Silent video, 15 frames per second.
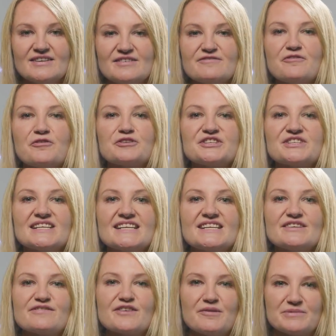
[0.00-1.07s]
Fortunately,
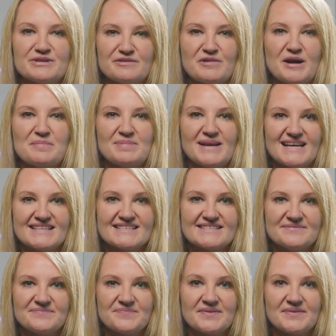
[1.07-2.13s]
you've come to the right place.